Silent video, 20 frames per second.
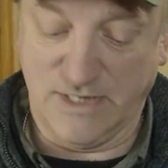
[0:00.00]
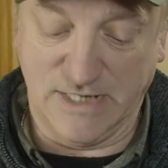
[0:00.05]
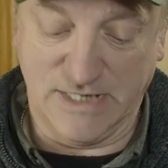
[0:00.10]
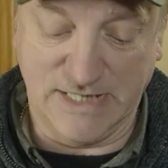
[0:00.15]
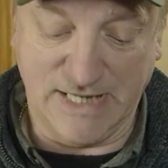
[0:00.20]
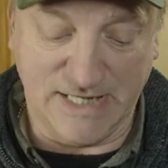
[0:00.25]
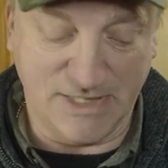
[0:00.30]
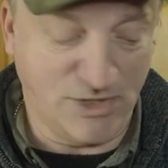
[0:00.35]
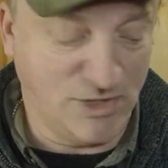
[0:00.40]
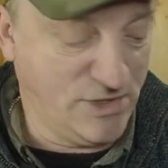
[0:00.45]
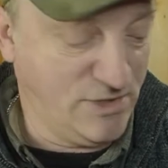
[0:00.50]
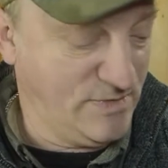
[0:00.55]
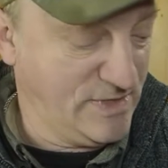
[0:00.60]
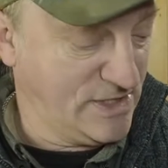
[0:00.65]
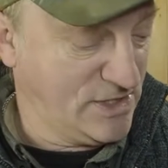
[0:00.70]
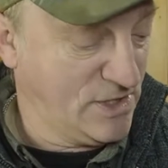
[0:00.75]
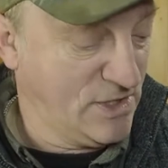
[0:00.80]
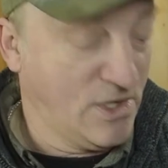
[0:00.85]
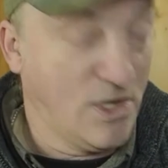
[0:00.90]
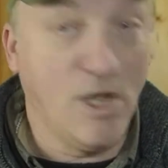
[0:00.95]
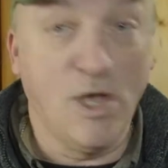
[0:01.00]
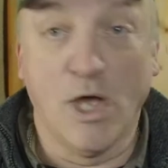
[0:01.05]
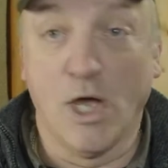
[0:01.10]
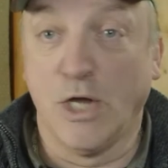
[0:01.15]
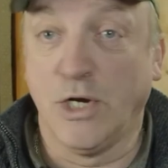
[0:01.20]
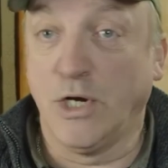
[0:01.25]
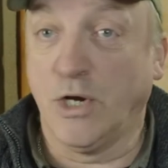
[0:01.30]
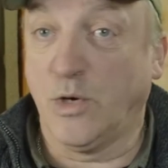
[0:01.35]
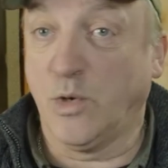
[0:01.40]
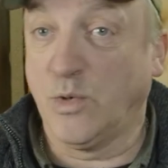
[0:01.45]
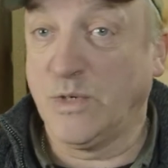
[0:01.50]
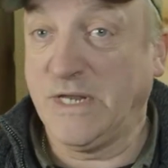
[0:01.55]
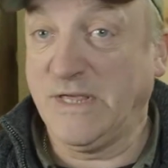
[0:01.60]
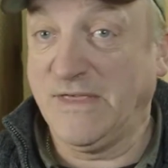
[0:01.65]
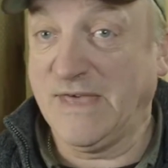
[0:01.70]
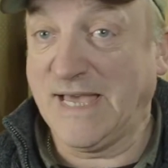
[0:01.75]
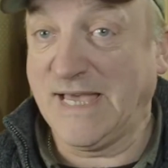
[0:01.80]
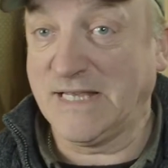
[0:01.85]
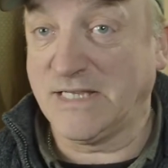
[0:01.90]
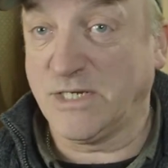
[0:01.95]
attached to it. Not only
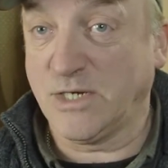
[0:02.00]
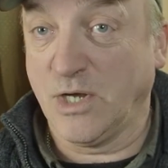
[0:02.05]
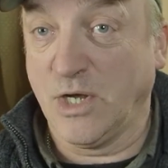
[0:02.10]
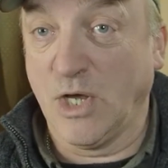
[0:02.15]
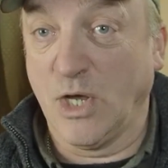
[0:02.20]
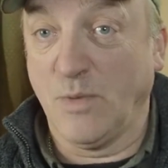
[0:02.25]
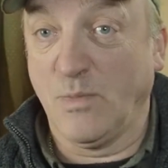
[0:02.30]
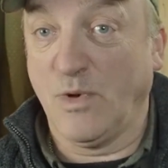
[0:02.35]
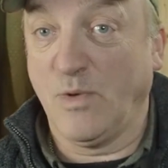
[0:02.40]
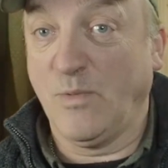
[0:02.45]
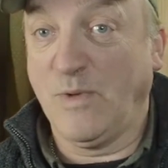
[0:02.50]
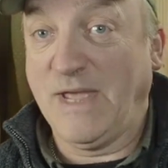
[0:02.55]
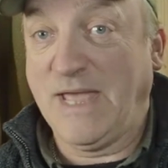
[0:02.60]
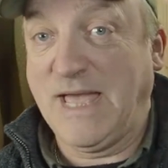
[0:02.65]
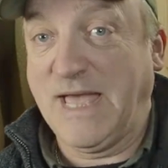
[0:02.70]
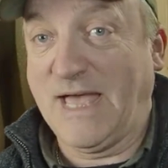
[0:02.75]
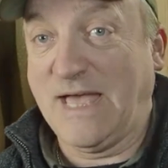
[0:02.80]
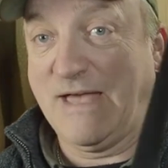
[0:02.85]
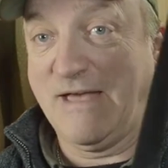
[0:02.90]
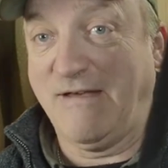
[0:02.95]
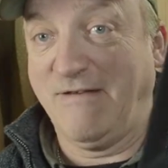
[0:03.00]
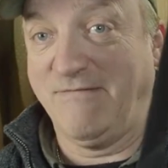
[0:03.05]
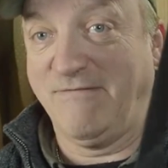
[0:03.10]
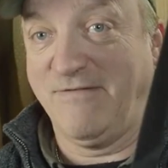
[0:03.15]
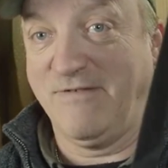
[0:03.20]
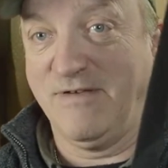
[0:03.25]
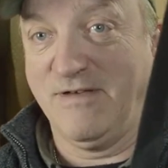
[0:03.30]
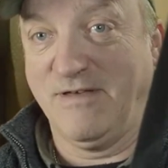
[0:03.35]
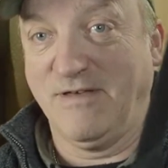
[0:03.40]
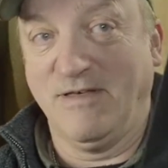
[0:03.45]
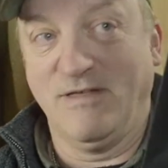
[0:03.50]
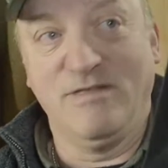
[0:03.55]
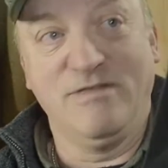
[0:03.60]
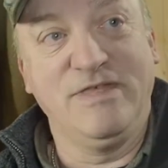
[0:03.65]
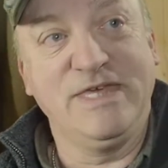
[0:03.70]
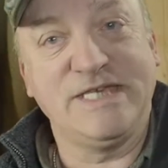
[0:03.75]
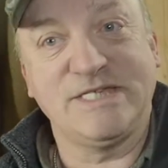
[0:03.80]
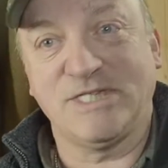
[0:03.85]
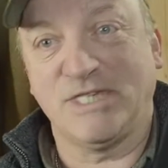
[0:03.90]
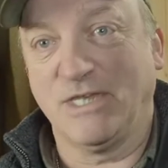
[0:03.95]
that, but we have
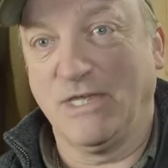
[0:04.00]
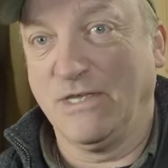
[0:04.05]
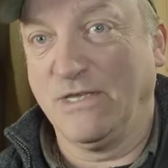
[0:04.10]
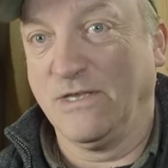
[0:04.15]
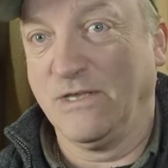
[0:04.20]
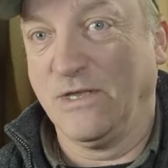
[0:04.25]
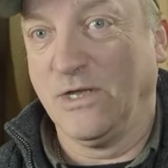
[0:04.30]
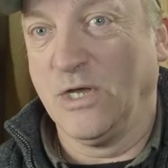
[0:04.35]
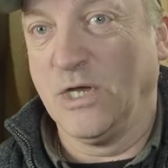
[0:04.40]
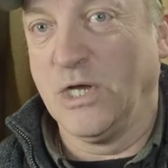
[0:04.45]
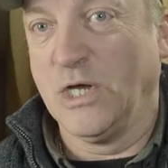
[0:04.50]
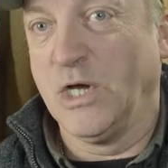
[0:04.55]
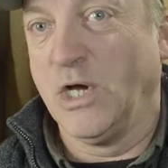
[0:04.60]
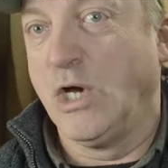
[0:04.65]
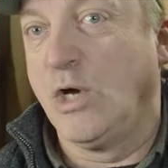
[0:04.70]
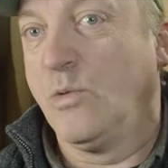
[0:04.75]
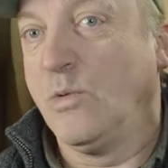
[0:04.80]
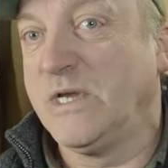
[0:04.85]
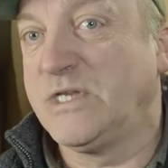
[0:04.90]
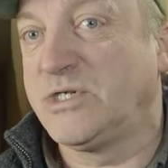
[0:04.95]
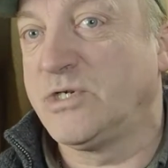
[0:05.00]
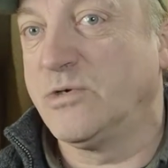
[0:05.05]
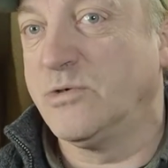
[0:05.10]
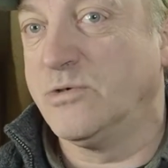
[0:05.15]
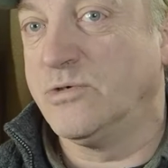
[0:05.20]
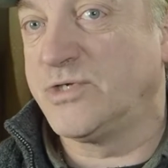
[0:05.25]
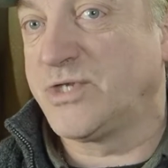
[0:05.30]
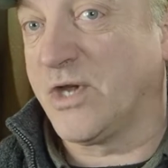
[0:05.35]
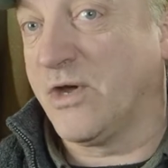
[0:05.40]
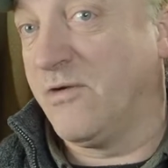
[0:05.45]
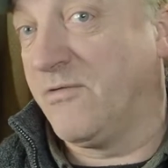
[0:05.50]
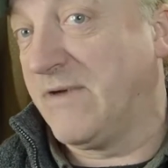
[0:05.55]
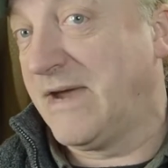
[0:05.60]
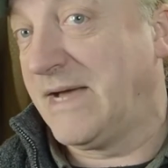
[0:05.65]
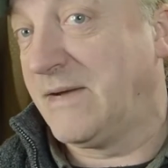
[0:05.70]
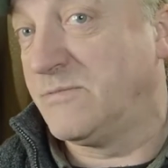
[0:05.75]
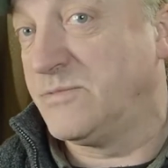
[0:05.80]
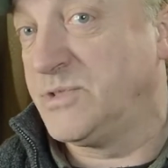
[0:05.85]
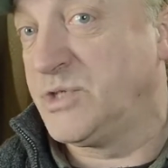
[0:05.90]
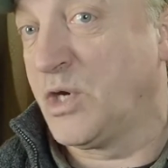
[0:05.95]
this, which goes
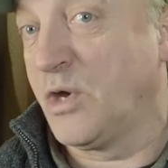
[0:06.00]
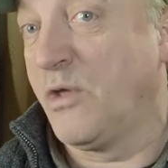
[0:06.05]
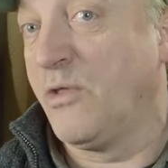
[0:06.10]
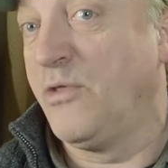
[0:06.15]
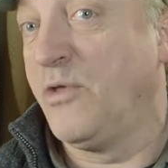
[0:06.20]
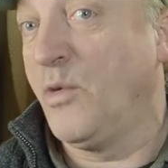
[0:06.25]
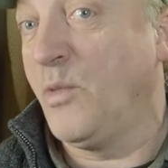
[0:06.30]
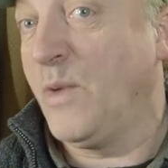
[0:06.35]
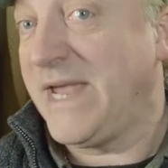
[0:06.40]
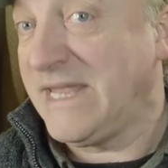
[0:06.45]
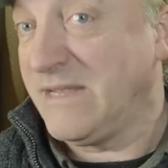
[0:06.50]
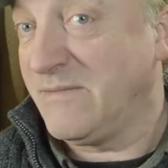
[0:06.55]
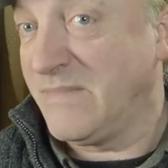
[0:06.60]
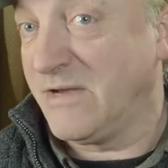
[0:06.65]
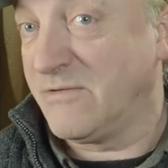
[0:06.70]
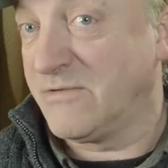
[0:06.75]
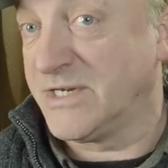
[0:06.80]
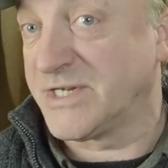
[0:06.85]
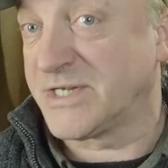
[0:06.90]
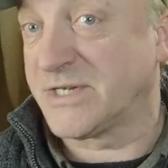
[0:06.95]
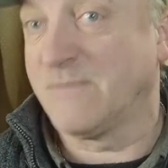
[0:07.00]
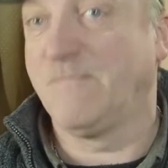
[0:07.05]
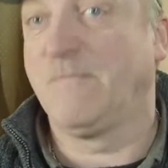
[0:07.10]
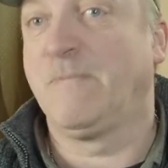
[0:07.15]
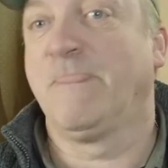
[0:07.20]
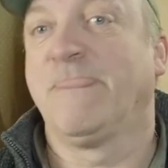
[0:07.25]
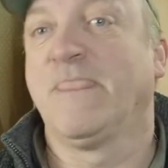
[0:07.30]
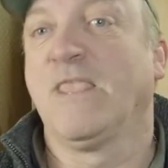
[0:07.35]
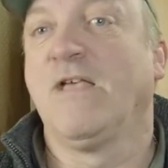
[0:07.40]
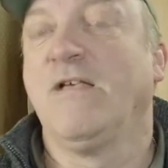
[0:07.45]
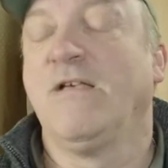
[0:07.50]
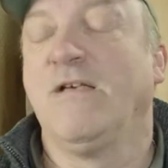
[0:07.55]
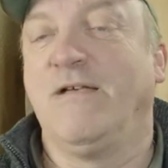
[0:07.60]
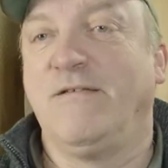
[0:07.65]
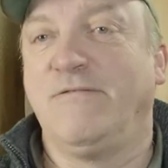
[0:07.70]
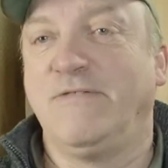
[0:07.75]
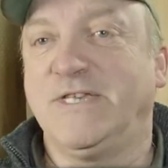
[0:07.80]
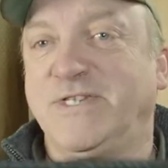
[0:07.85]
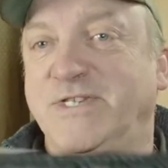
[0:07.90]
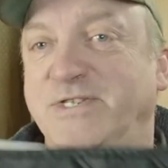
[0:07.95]
around the wing mirrors.
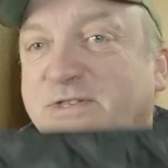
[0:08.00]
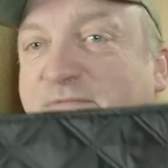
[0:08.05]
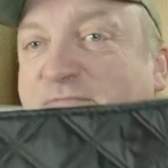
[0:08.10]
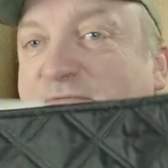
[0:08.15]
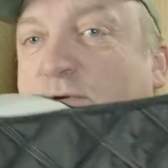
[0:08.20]
This is, of